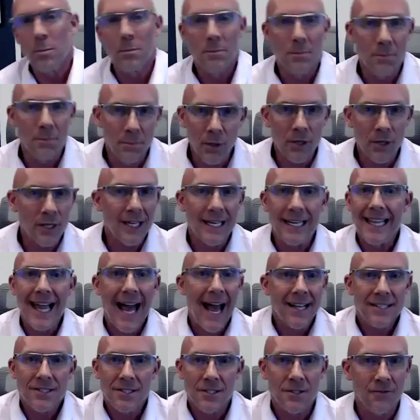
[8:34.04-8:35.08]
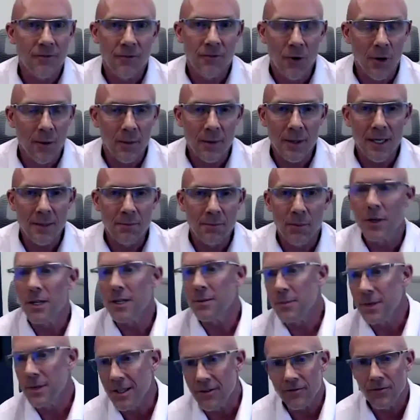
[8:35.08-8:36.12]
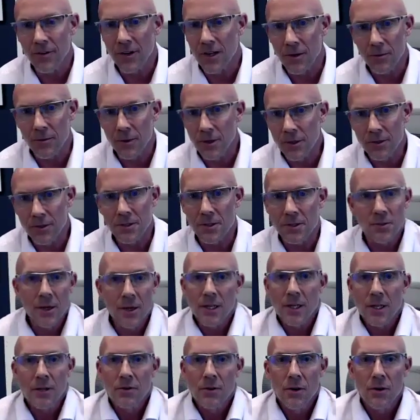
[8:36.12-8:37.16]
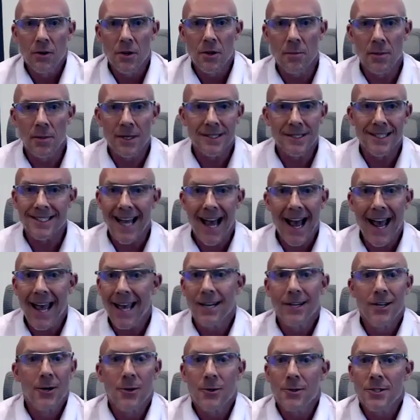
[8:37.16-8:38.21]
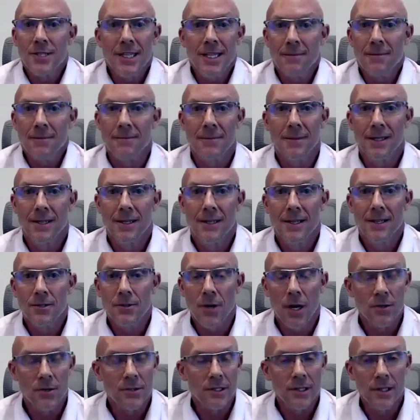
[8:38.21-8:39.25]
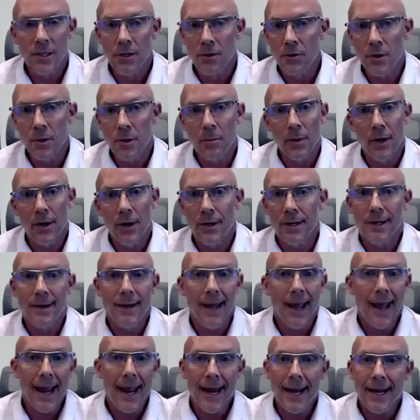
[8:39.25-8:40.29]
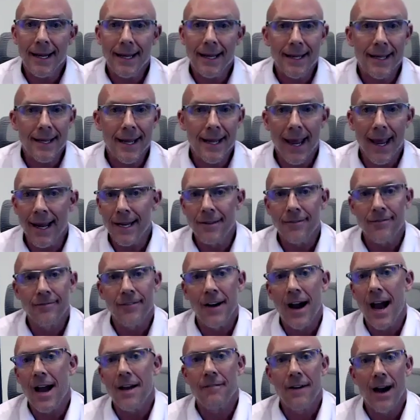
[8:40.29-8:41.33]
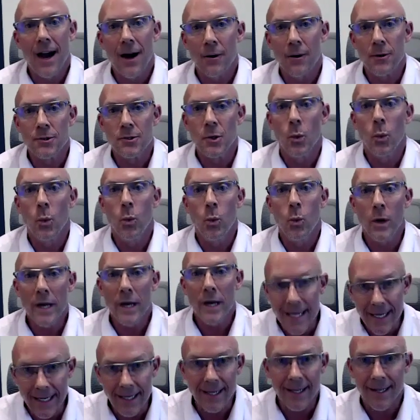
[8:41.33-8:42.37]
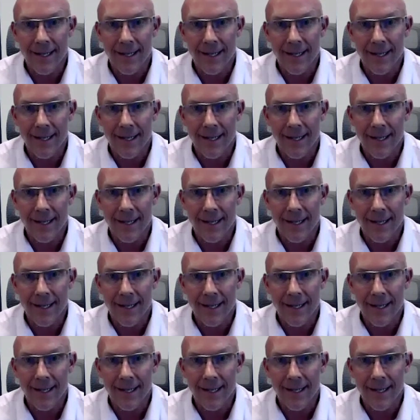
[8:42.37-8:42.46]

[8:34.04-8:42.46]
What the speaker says: booking classes for me, putting me in front of realtors so I could grow the business. I had no team. So I was literally burning 80, 85 hours a week,